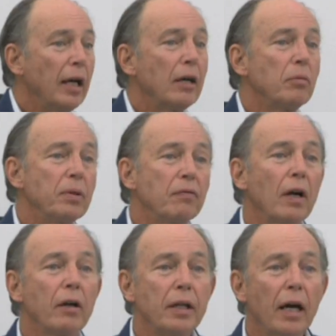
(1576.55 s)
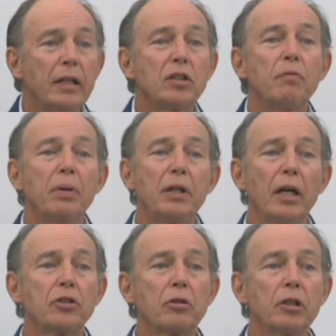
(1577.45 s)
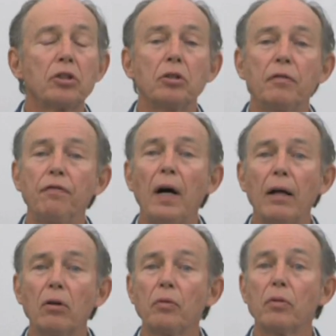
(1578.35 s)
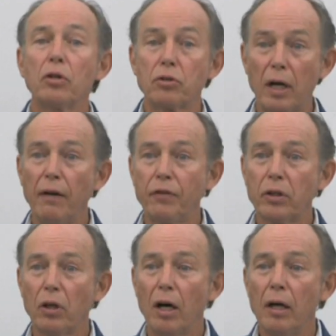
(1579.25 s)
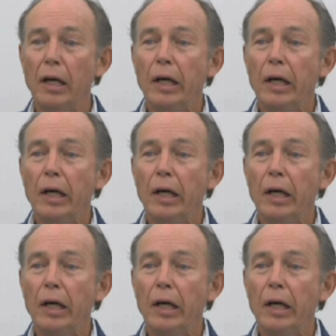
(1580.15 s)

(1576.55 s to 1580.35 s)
It would be very nice if pedestrians could follow the traffic law.